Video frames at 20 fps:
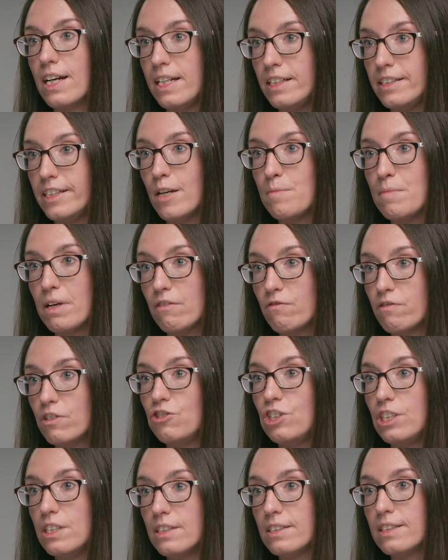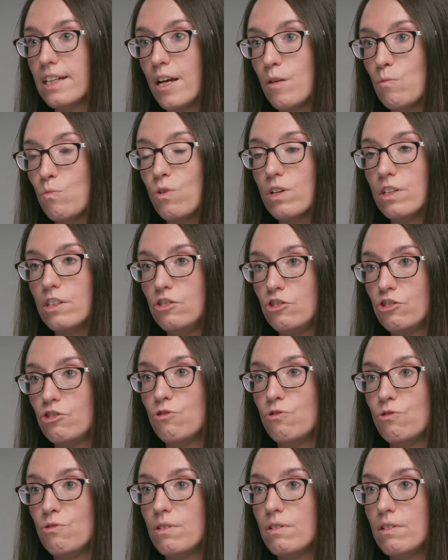endemic for genotype 1 and
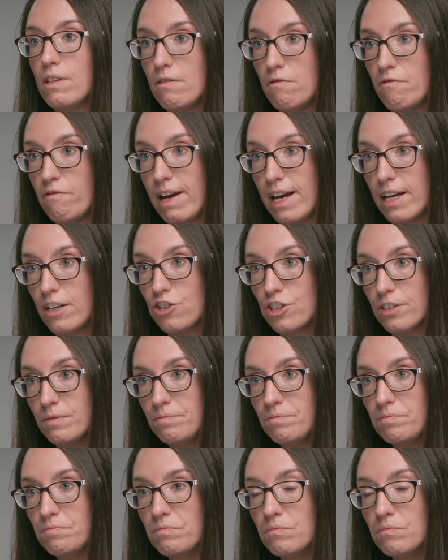2 infection.